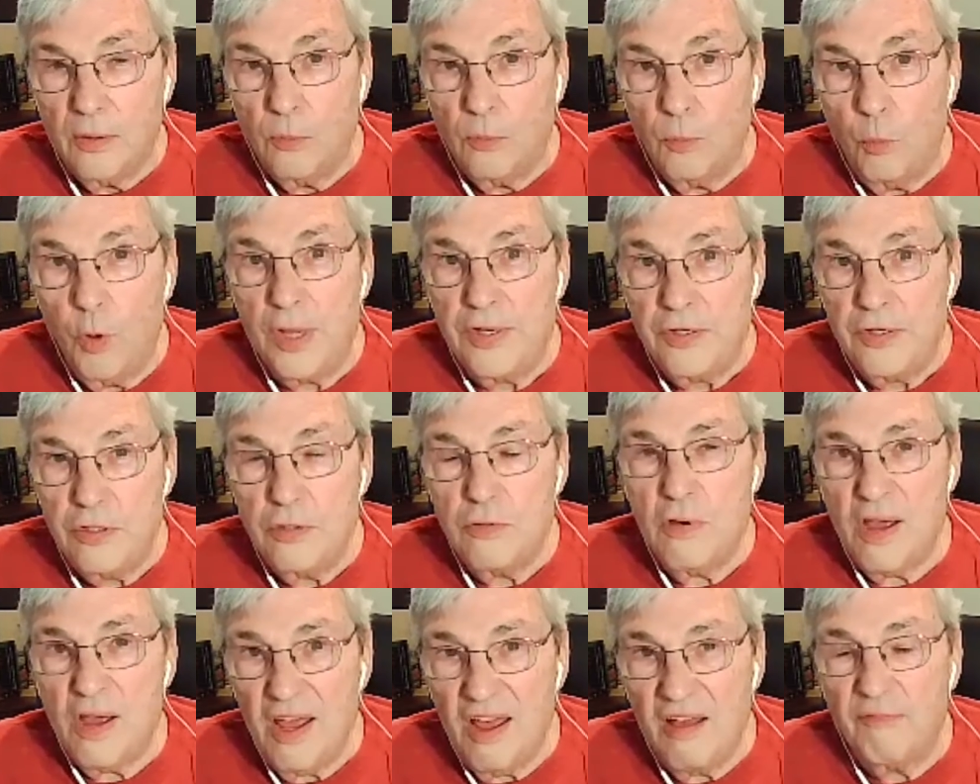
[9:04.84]
When
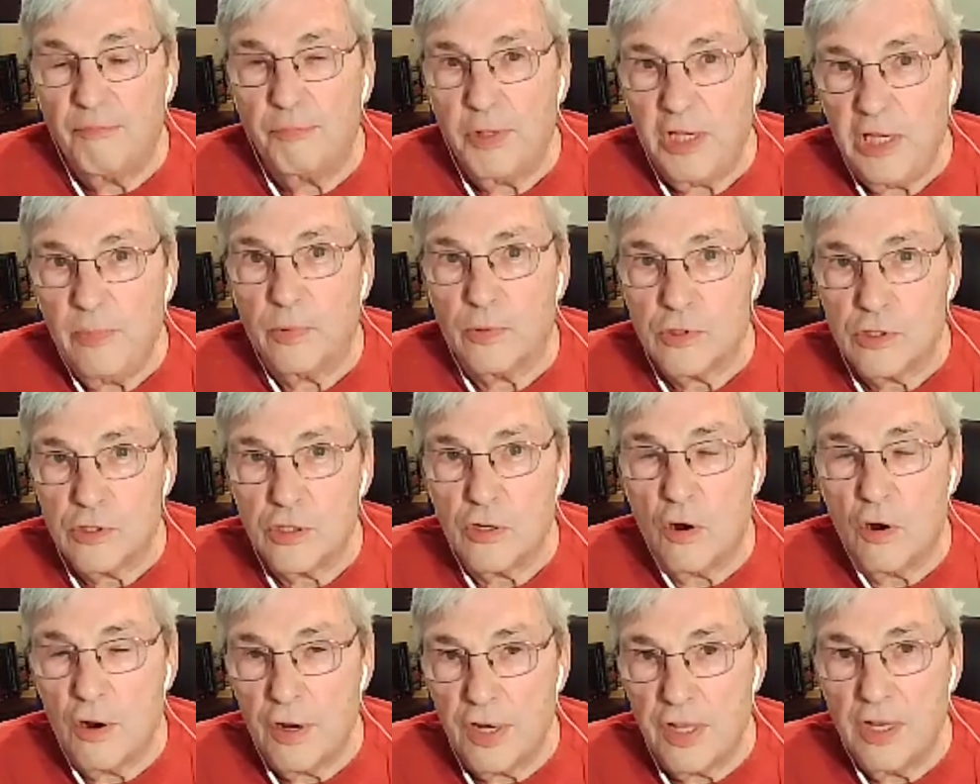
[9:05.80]
you have people
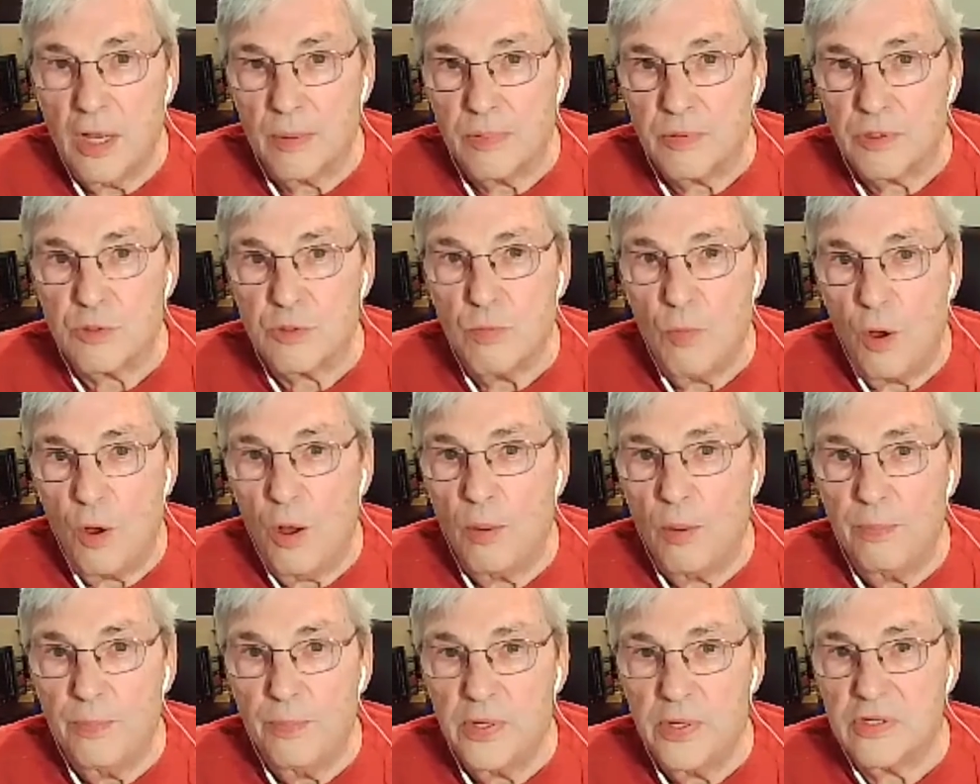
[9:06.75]
starting up small
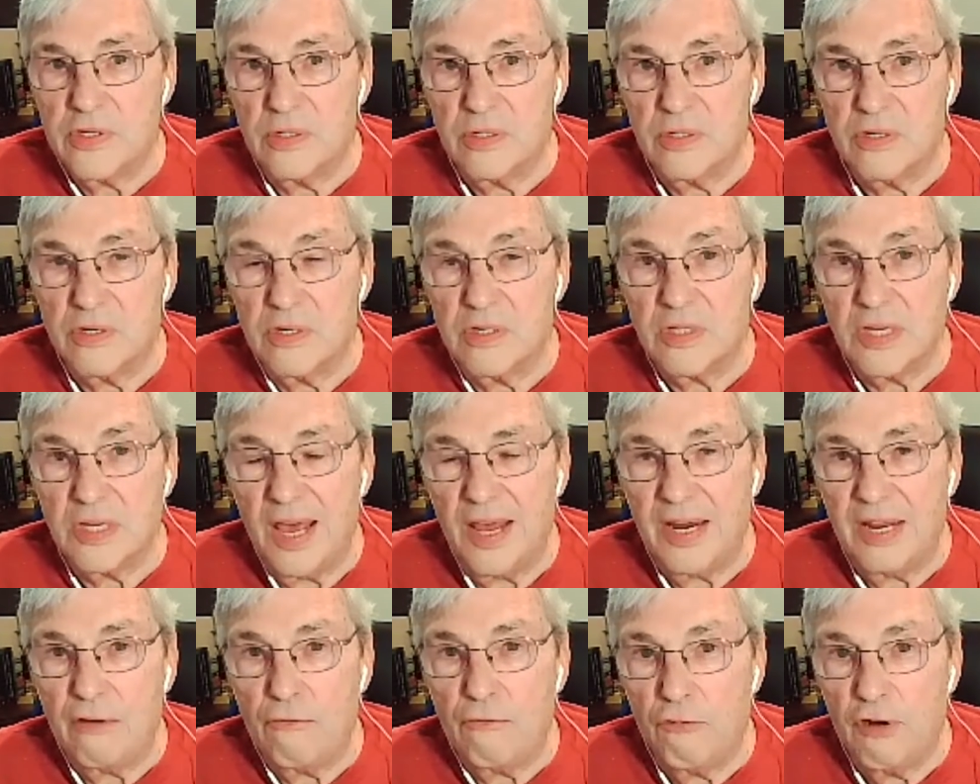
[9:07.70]
businesses
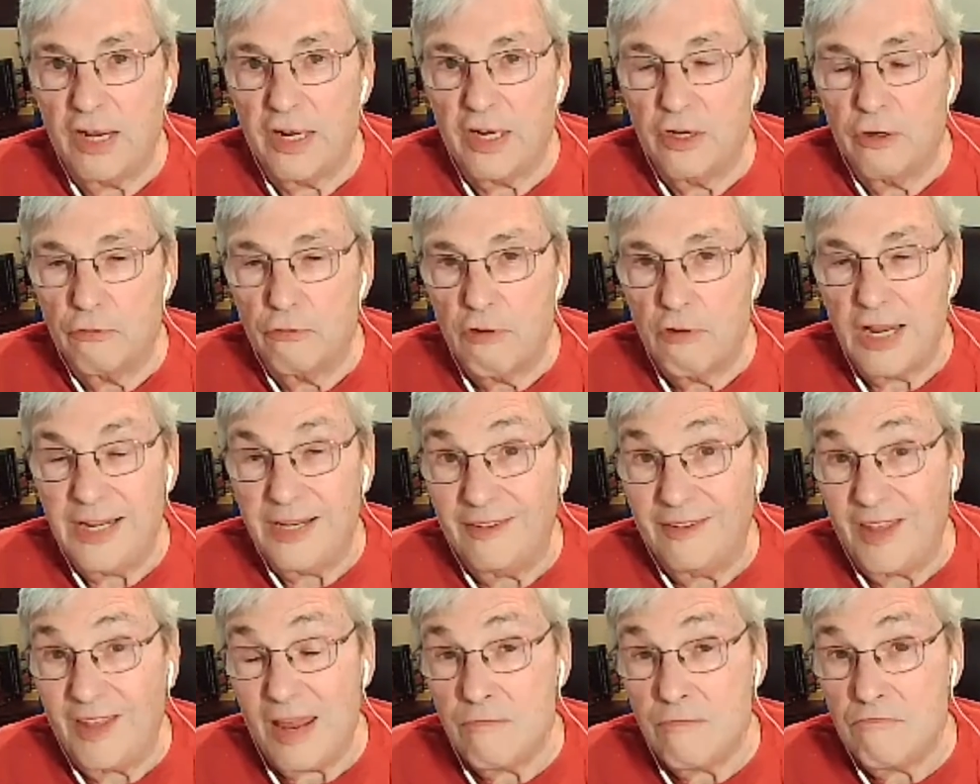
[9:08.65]
at a record
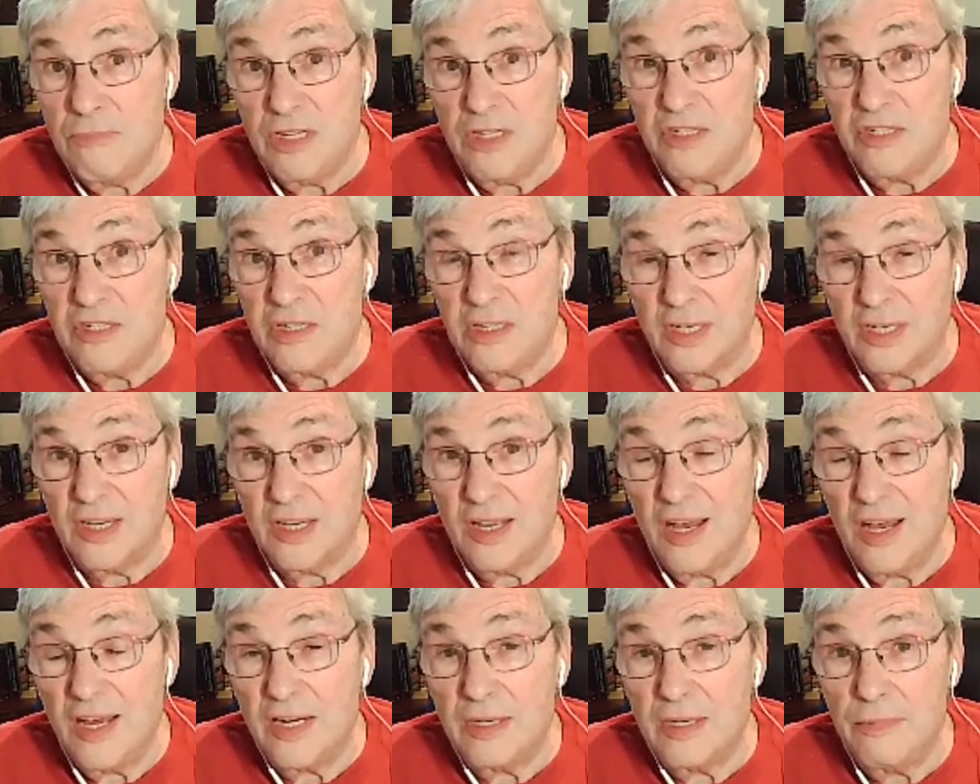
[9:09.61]
rate, that means the
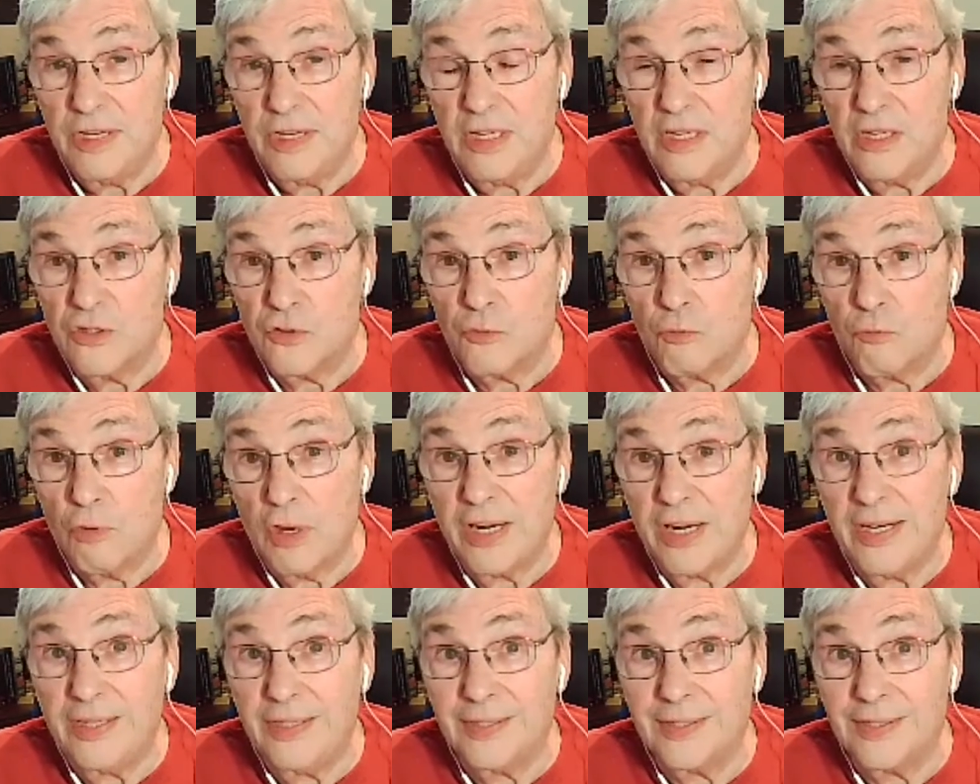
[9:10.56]
economy is
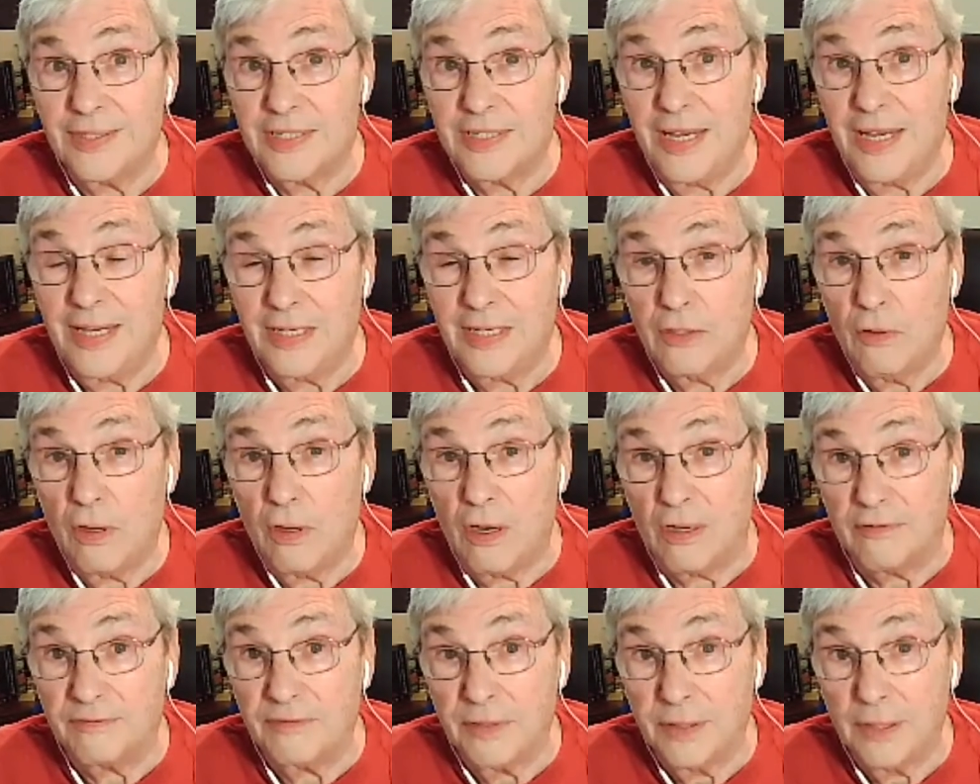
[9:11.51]
ready to take
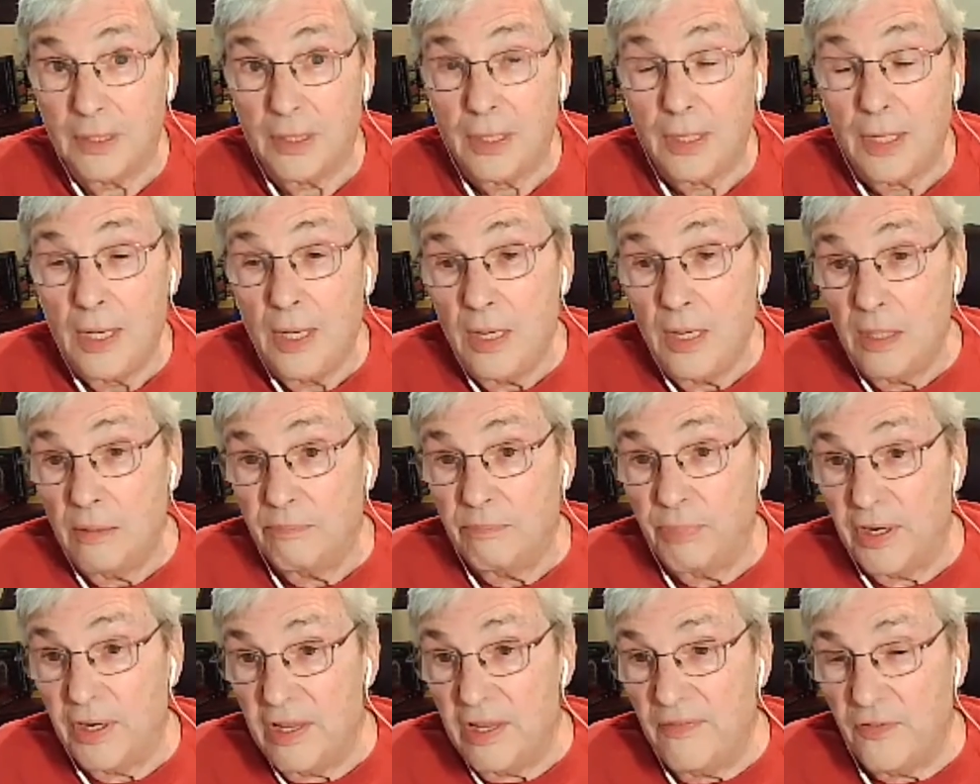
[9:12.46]
off.
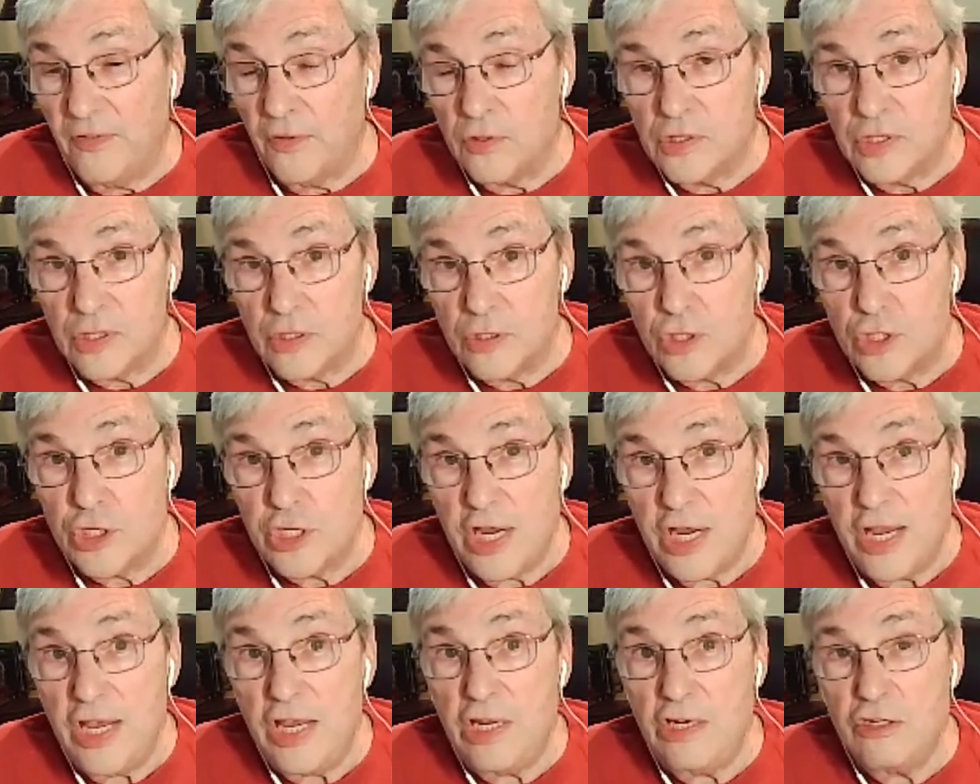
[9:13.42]
But if there's a
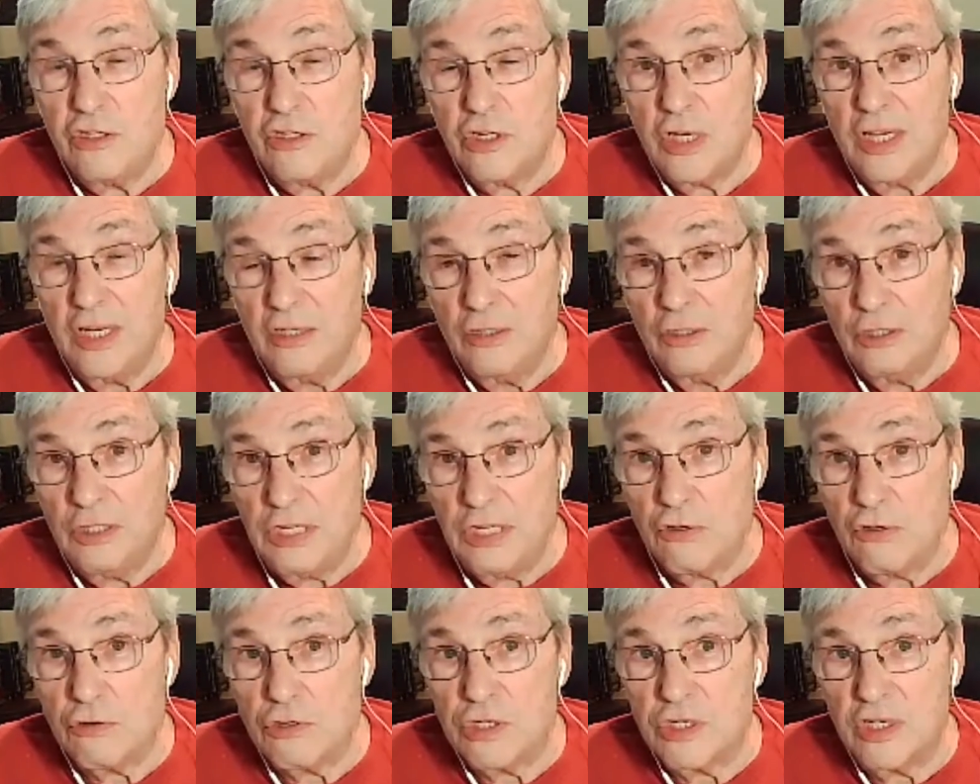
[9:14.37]
change in
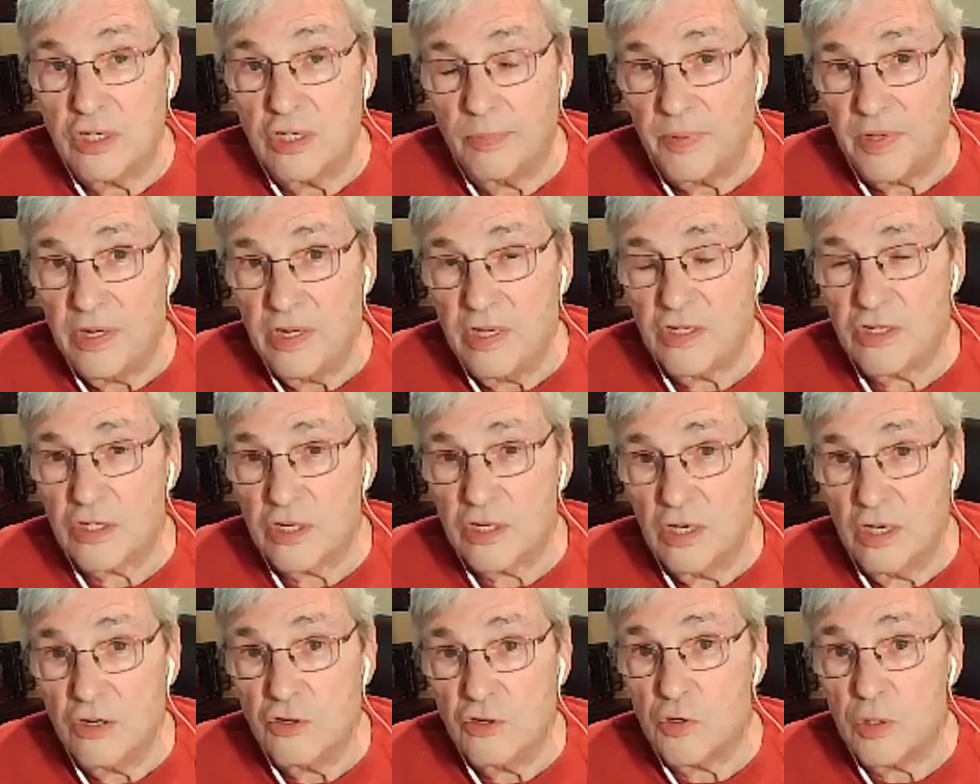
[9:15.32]
leadership in this
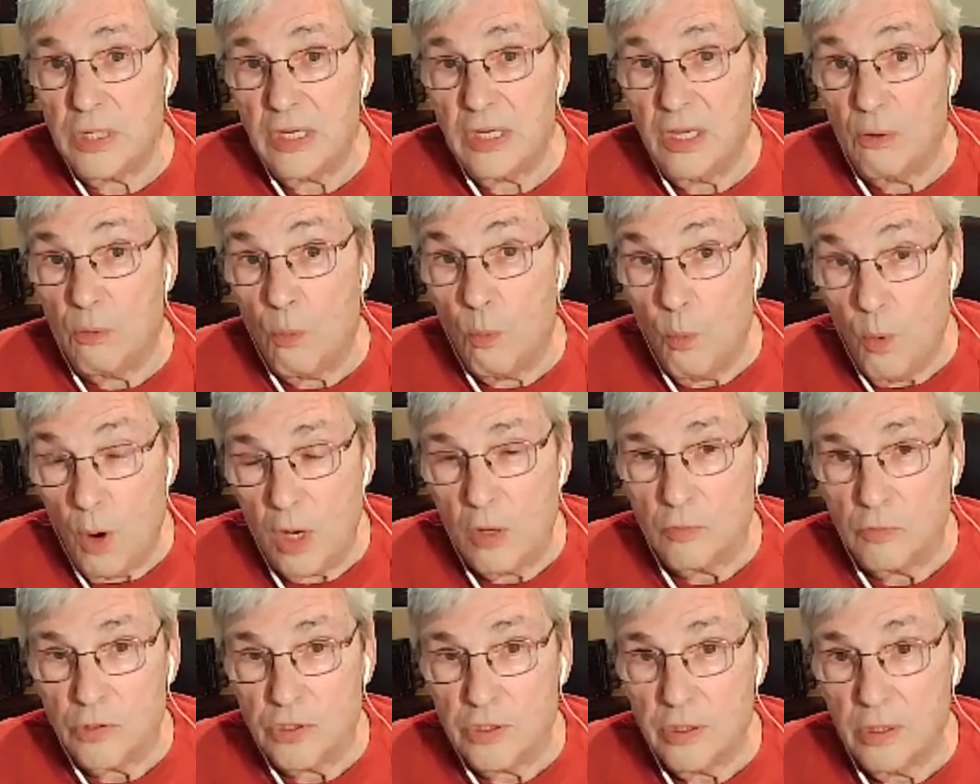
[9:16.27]
country, it
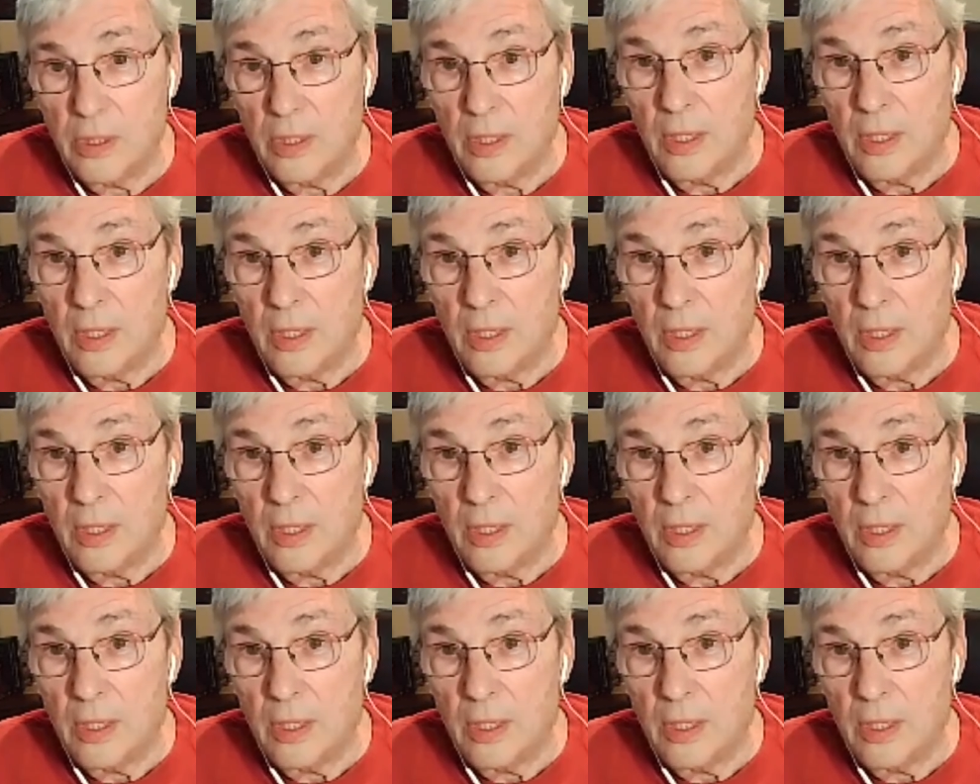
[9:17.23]
won't,